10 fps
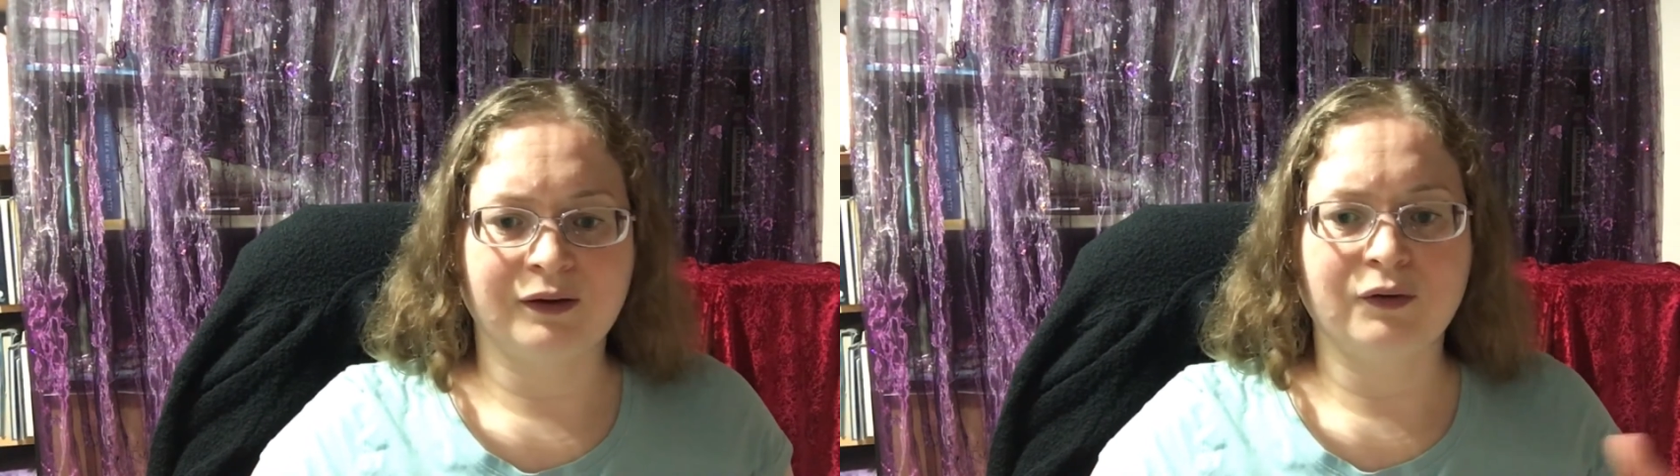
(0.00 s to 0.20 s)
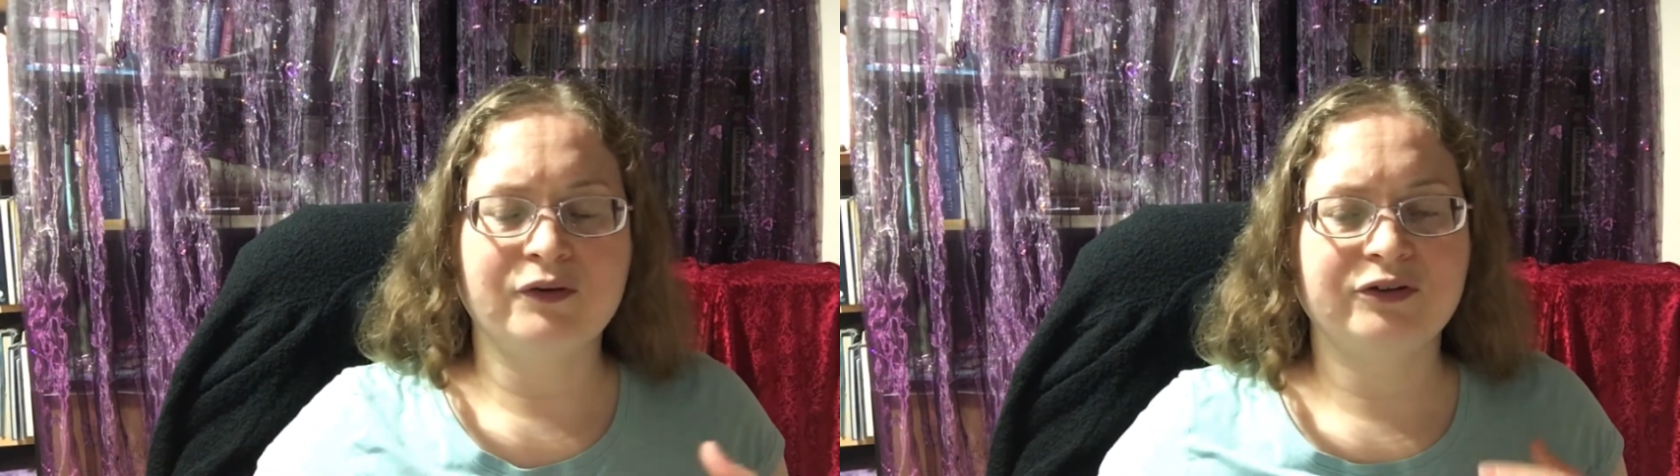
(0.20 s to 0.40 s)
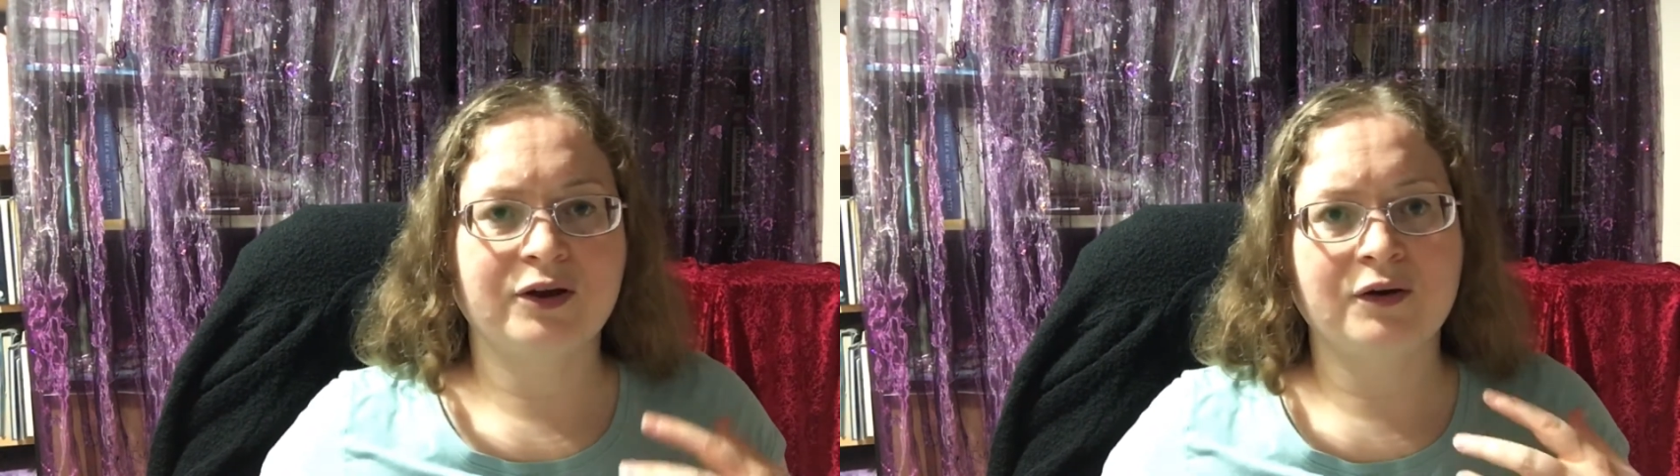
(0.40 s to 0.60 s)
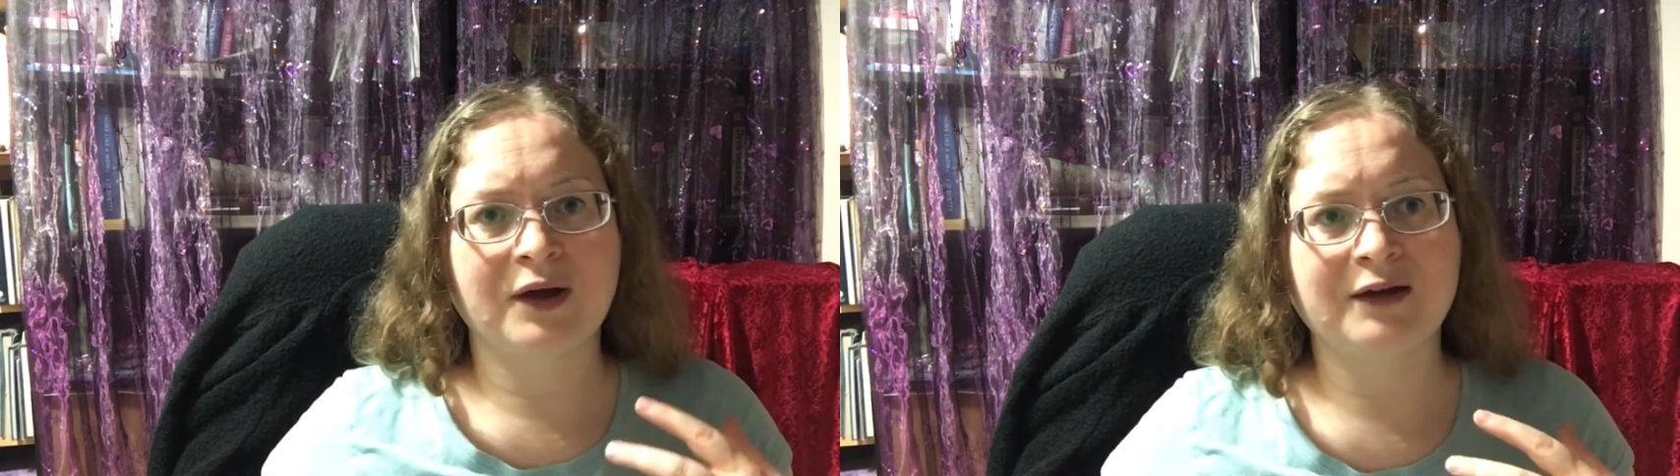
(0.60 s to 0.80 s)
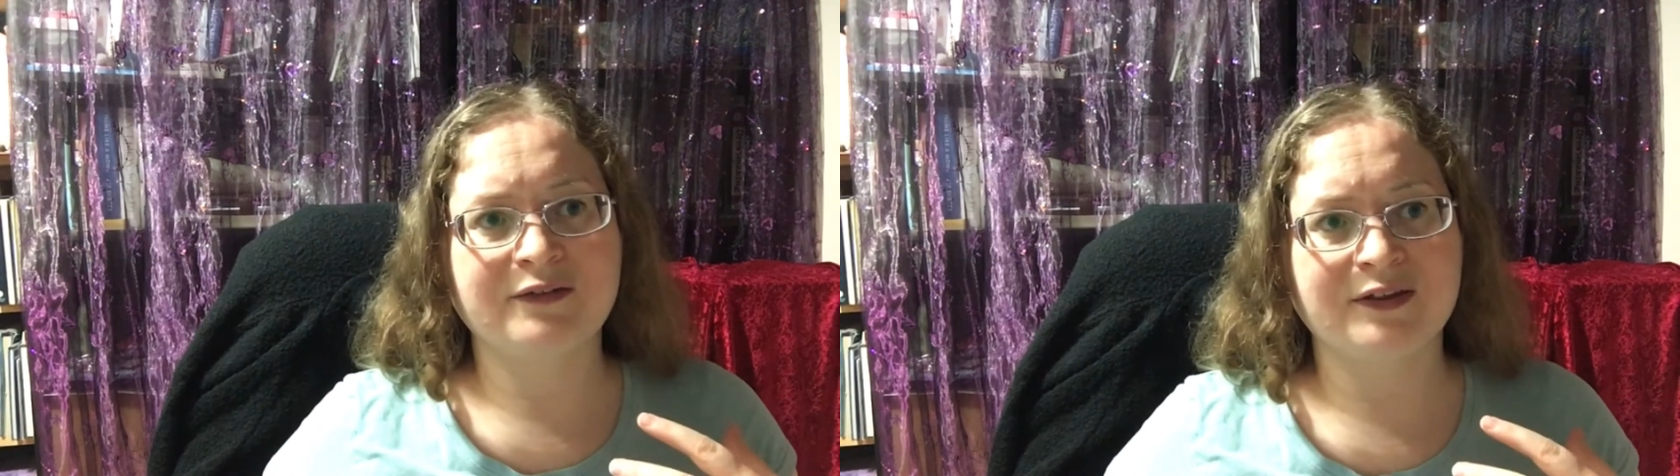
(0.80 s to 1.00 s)
Also
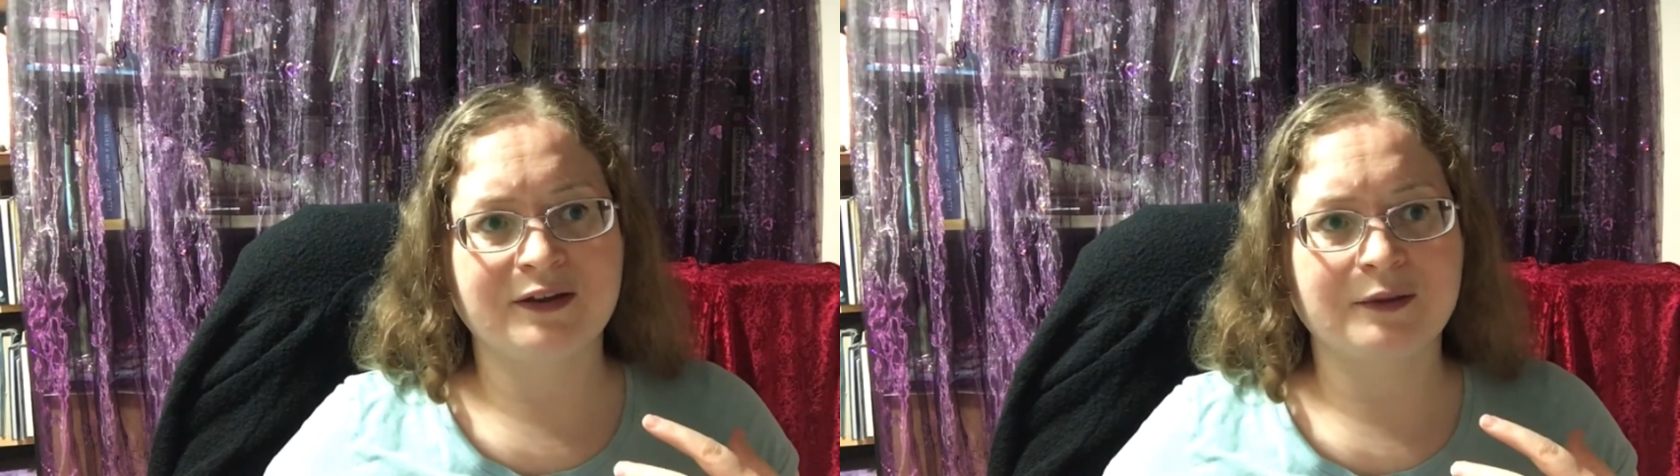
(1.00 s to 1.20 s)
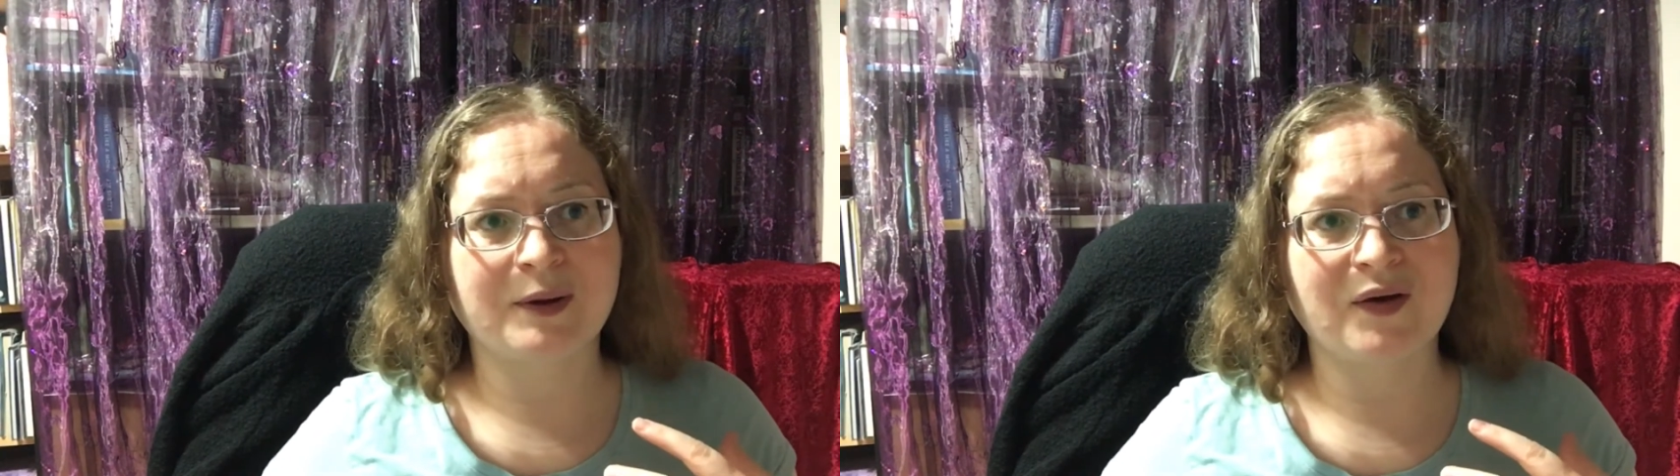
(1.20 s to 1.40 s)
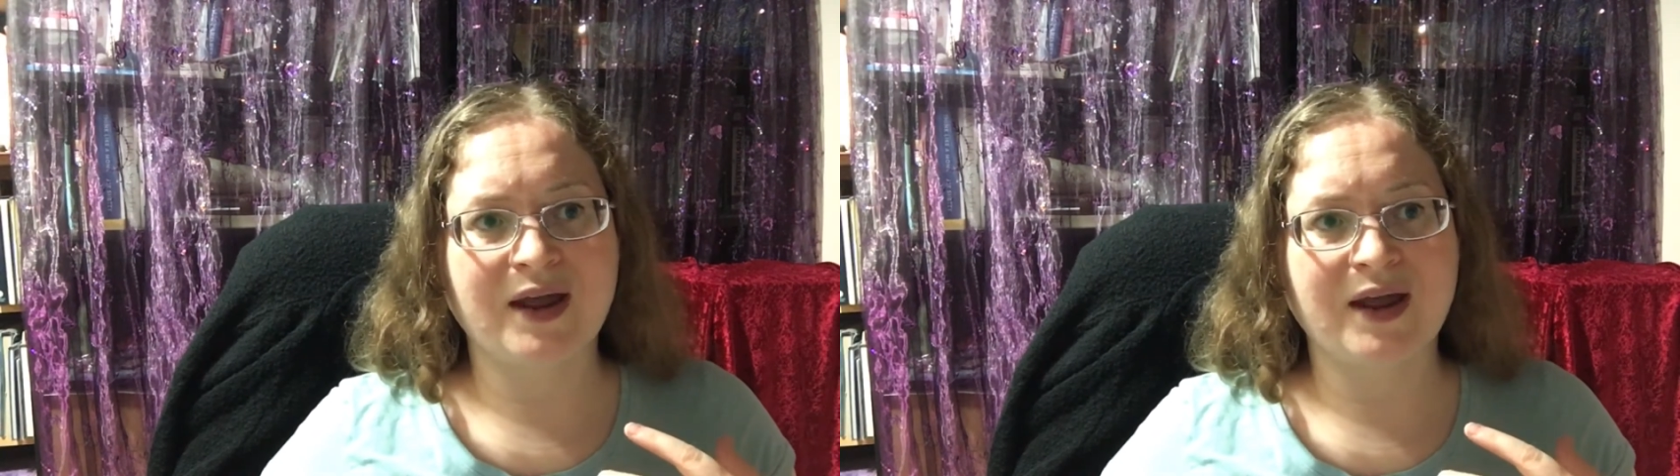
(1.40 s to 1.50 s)
have a think about